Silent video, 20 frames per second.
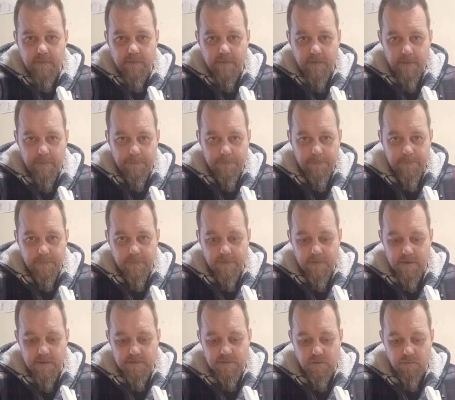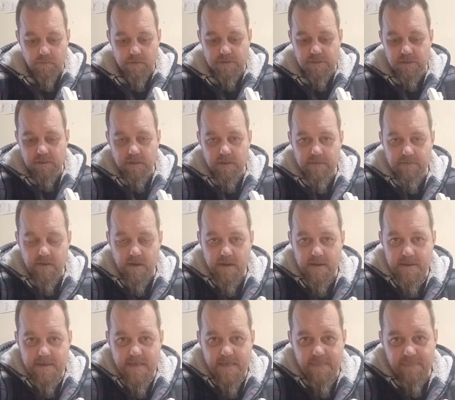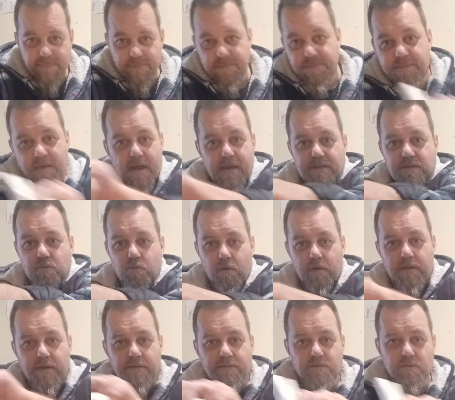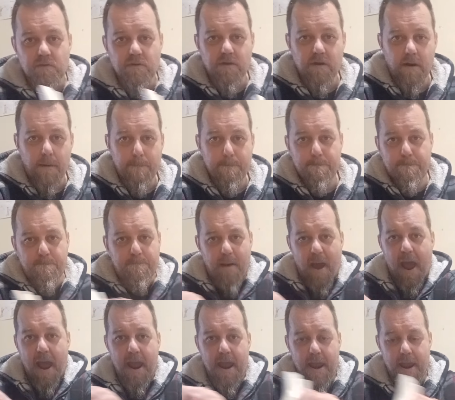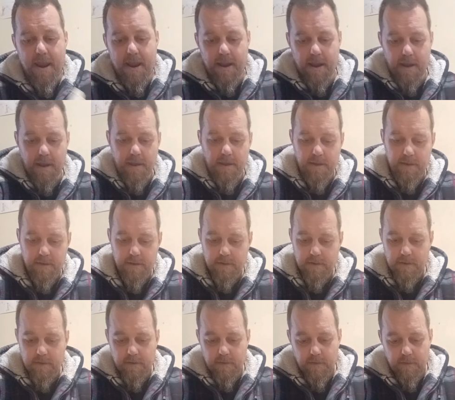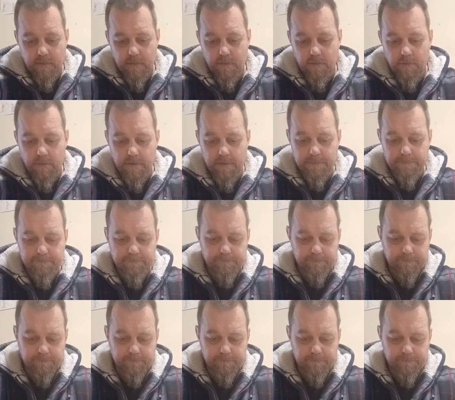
Yeah, there's your rigid lever. That's what gives you your bang. Alrighty.